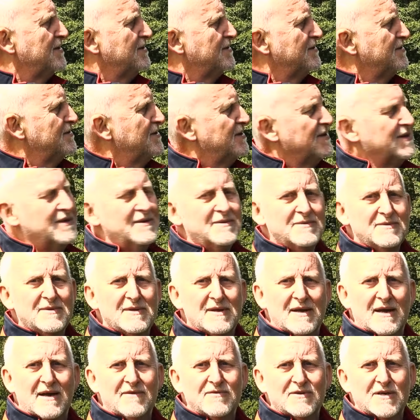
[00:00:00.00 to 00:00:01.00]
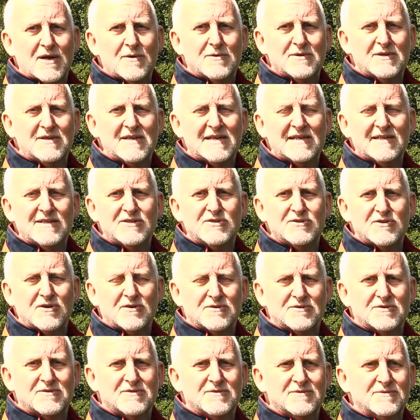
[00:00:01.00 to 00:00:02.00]
and uh, have a go at the kneeling
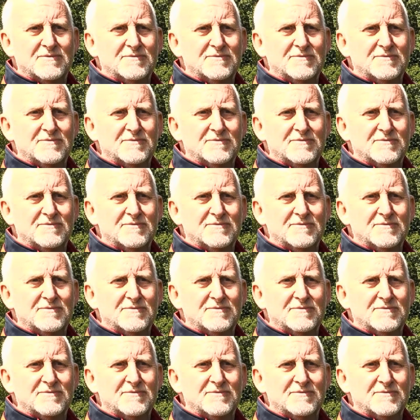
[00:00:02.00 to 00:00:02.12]
shots.